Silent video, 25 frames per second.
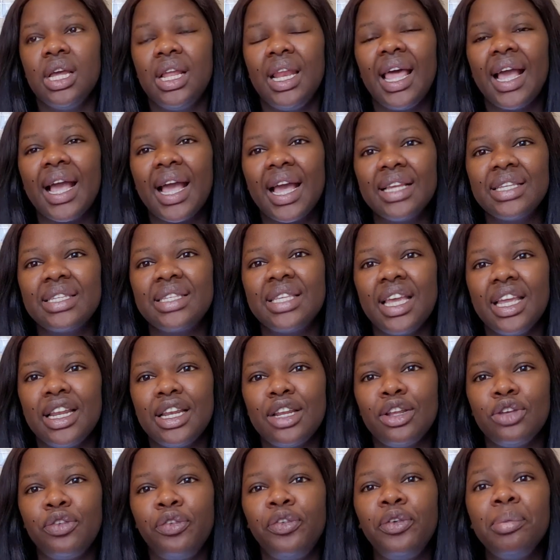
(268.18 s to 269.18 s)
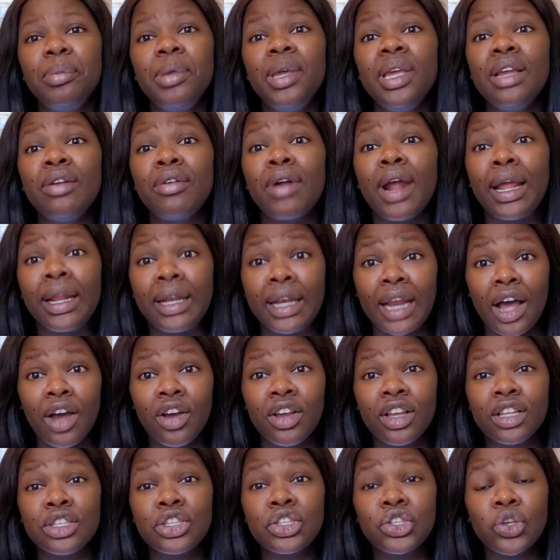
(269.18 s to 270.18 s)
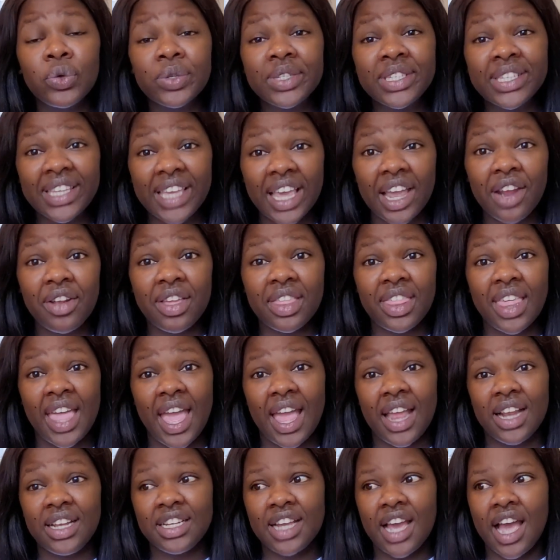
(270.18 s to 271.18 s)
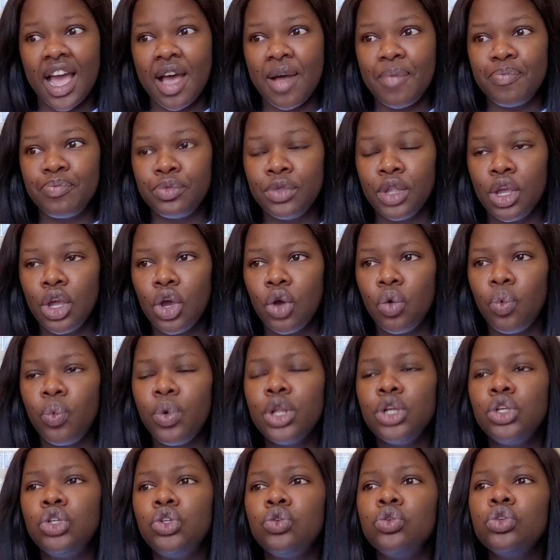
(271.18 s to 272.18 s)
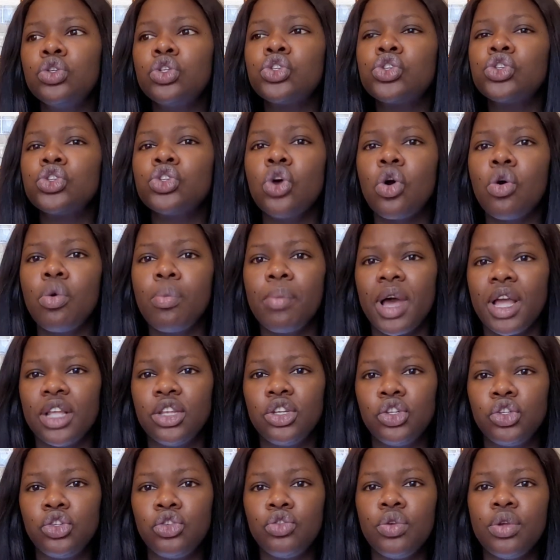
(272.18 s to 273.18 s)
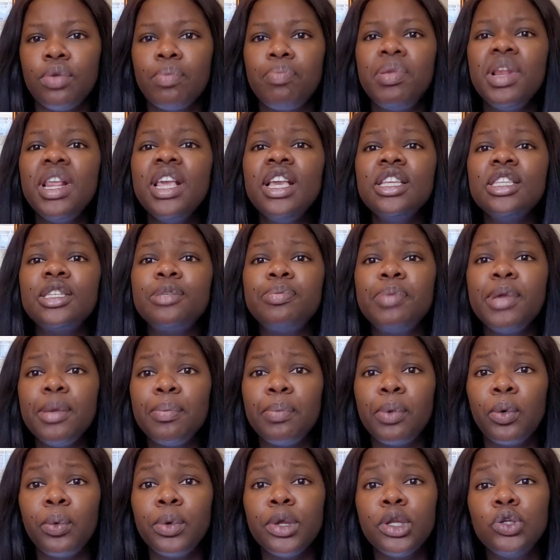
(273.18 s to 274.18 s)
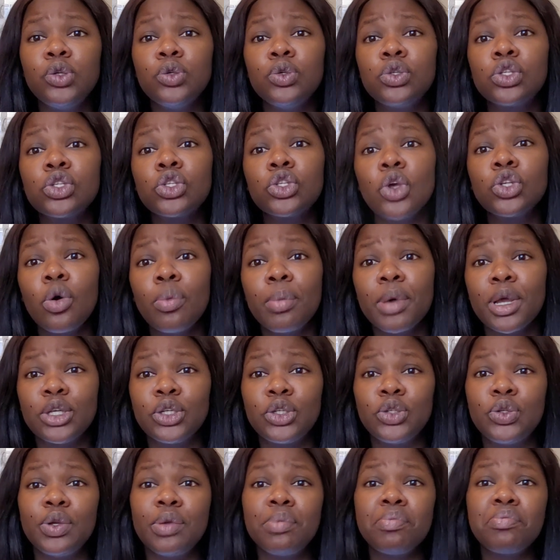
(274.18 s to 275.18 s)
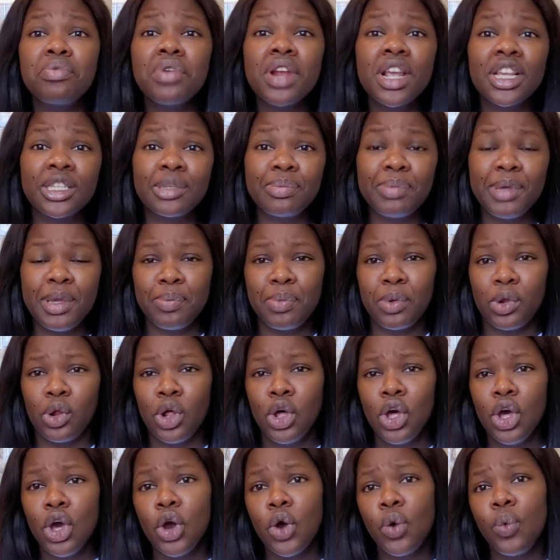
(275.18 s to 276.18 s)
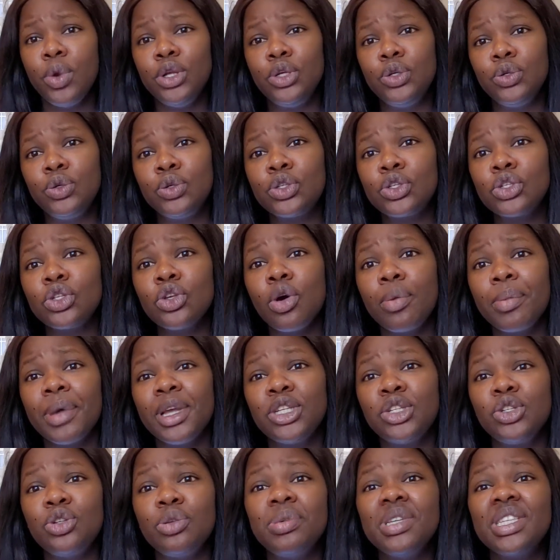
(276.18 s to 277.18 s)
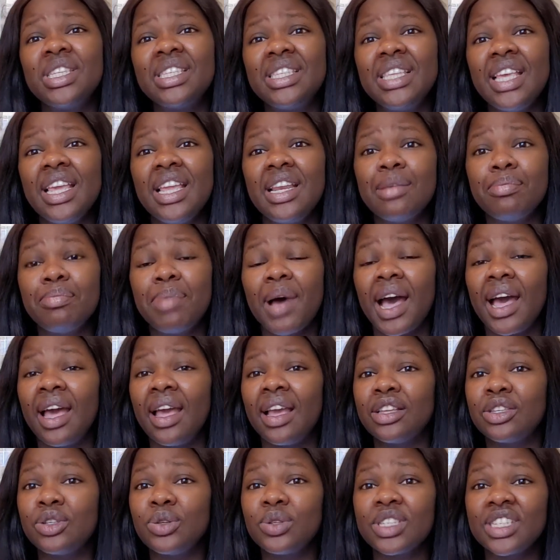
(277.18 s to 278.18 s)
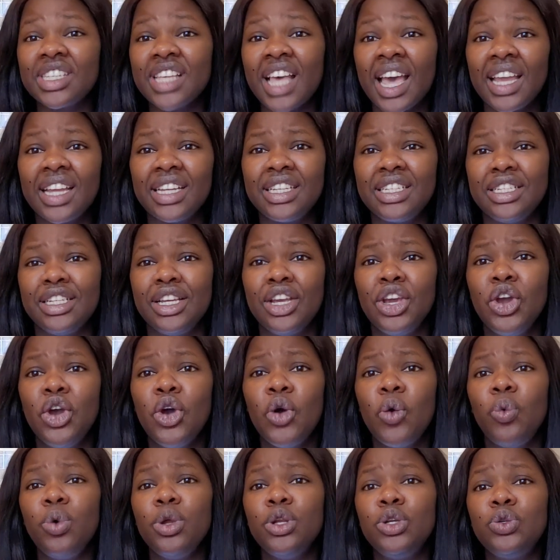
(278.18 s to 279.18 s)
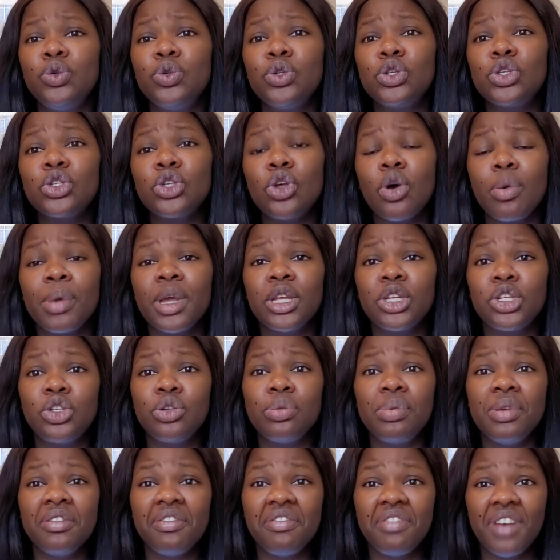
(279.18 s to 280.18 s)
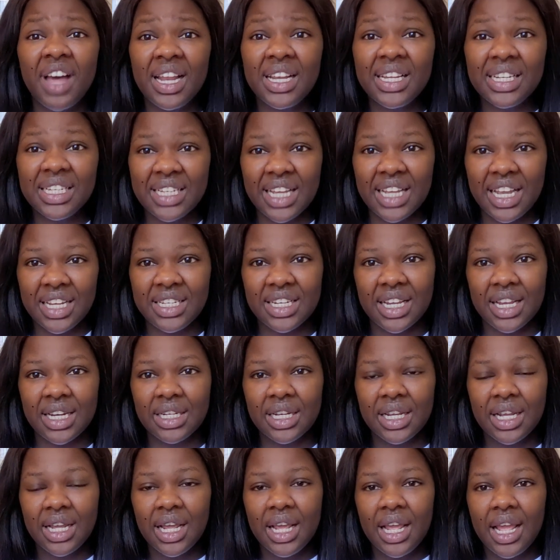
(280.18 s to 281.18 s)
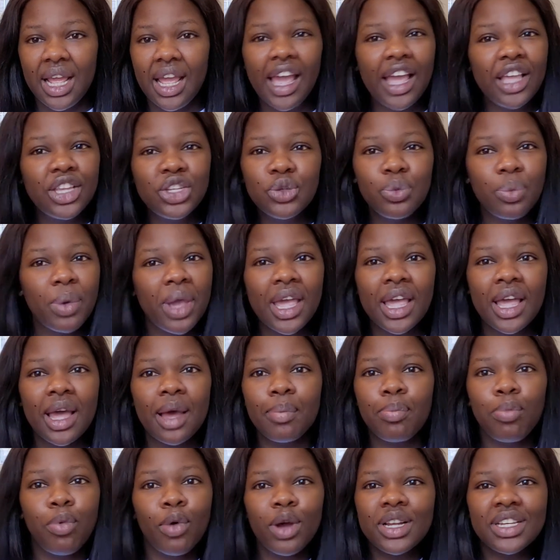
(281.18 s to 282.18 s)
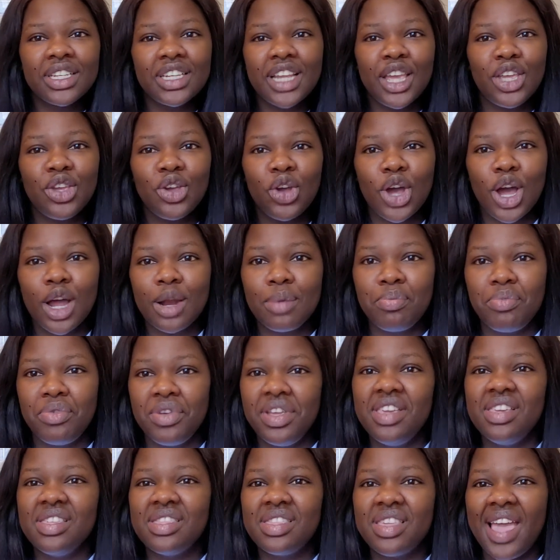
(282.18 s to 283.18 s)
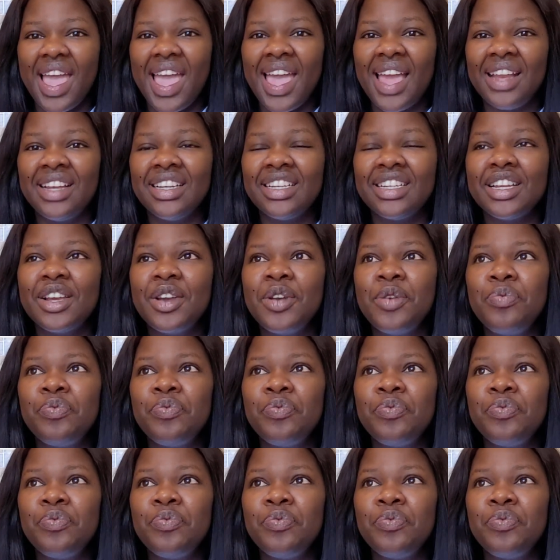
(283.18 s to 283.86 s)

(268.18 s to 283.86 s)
like i said for me right now it's so scary that um we do so much to please people we do so much to impress people we do so much to be seen by society we do so much to be validated and you wake up one day you can't breathe and